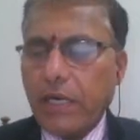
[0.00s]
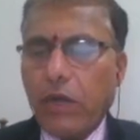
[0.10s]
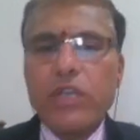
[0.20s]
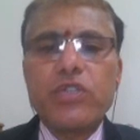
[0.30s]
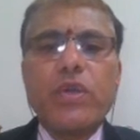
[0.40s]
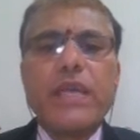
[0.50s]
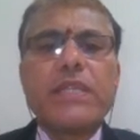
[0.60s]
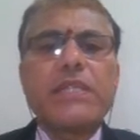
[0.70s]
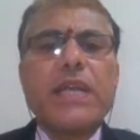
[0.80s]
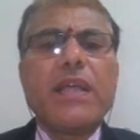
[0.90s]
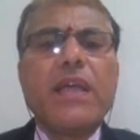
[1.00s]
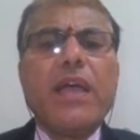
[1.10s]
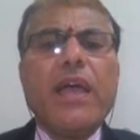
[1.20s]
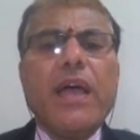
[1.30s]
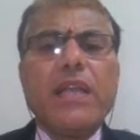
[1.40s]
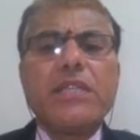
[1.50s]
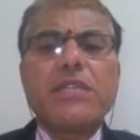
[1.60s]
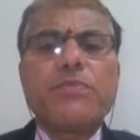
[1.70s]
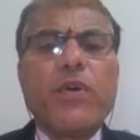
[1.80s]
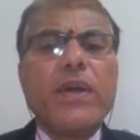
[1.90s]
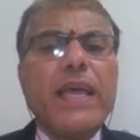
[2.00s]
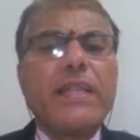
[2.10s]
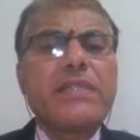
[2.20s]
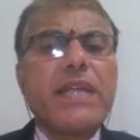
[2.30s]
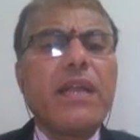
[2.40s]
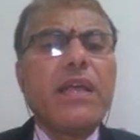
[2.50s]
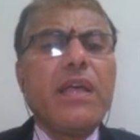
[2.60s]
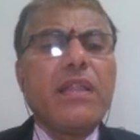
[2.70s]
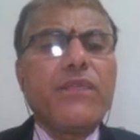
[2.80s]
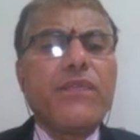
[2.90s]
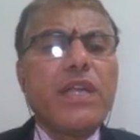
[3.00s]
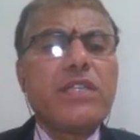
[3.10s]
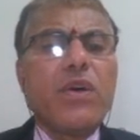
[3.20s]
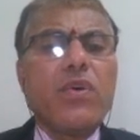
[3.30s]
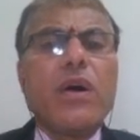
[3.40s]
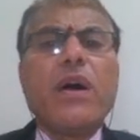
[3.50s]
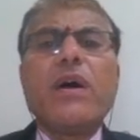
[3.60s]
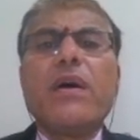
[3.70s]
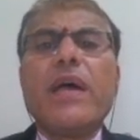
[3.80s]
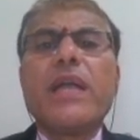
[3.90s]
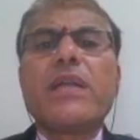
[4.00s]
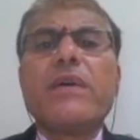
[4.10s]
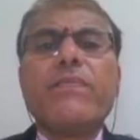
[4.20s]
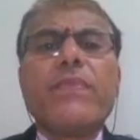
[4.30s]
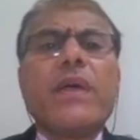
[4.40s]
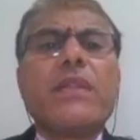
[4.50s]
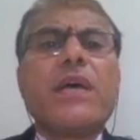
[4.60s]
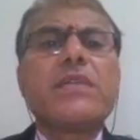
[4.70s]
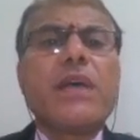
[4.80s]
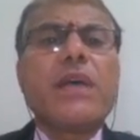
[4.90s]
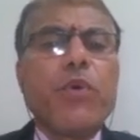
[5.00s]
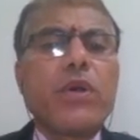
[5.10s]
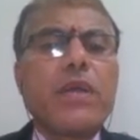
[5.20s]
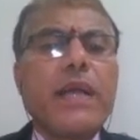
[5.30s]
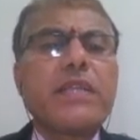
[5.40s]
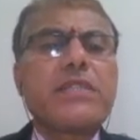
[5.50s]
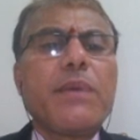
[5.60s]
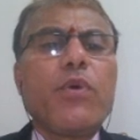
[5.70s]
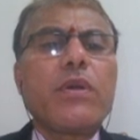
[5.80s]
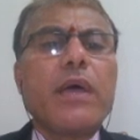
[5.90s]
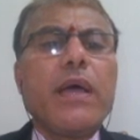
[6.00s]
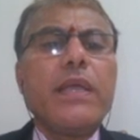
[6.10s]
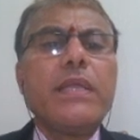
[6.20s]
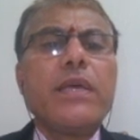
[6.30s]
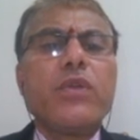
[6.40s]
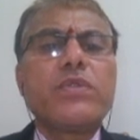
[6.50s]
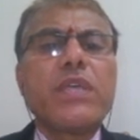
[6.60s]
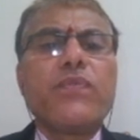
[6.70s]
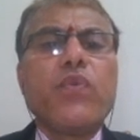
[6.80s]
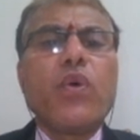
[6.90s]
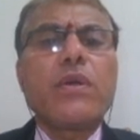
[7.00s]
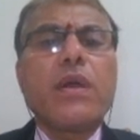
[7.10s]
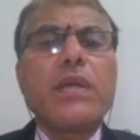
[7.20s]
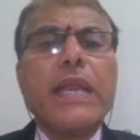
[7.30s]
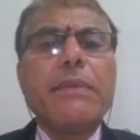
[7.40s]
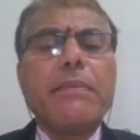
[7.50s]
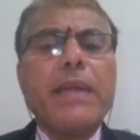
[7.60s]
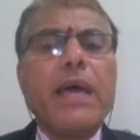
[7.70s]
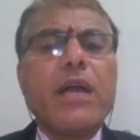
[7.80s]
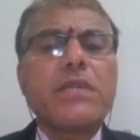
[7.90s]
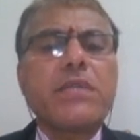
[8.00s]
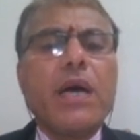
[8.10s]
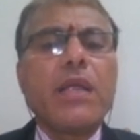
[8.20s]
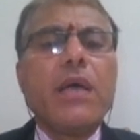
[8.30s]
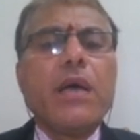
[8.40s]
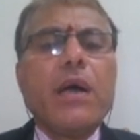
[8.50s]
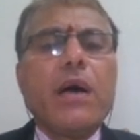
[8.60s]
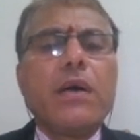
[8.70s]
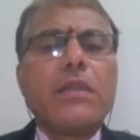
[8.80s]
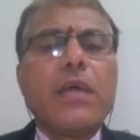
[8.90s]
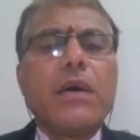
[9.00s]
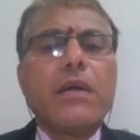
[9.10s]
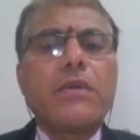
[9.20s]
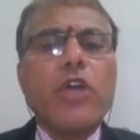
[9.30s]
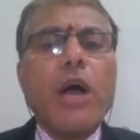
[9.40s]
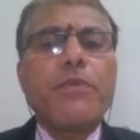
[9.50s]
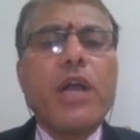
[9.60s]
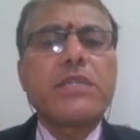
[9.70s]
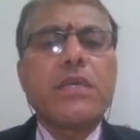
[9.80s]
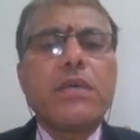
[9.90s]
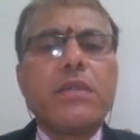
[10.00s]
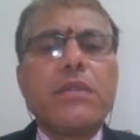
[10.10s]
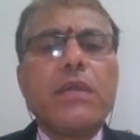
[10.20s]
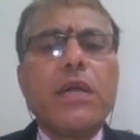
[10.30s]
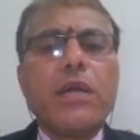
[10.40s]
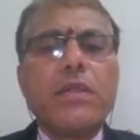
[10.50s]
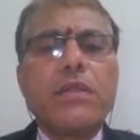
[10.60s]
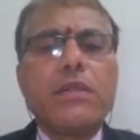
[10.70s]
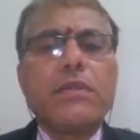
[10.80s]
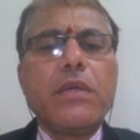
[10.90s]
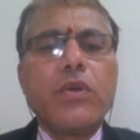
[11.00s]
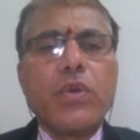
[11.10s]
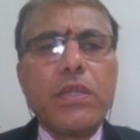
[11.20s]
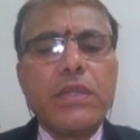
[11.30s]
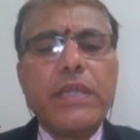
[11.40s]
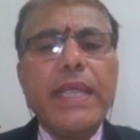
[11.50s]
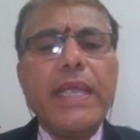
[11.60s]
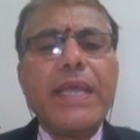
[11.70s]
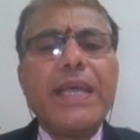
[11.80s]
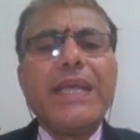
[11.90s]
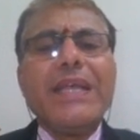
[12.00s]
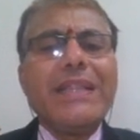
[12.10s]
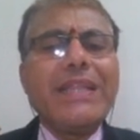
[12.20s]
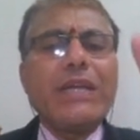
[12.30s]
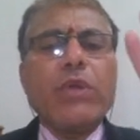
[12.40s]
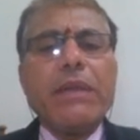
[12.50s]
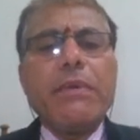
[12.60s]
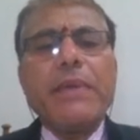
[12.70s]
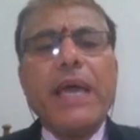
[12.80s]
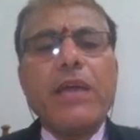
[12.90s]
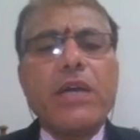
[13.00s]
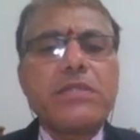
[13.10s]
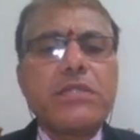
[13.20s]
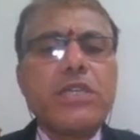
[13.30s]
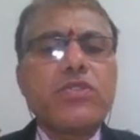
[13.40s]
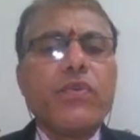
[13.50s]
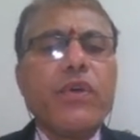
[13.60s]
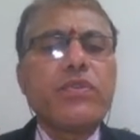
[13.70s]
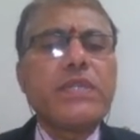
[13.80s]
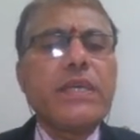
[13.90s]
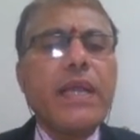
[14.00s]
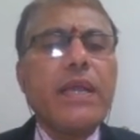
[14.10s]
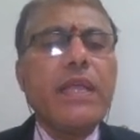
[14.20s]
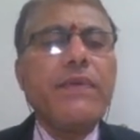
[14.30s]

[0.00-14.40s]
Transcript: Now I'll show like this, right? I'll just provide like this, right? Therefore that is how at the support either you say 4 10 mm dia rods or the top rods the 3 12 mm dia rods just now we have seen, right?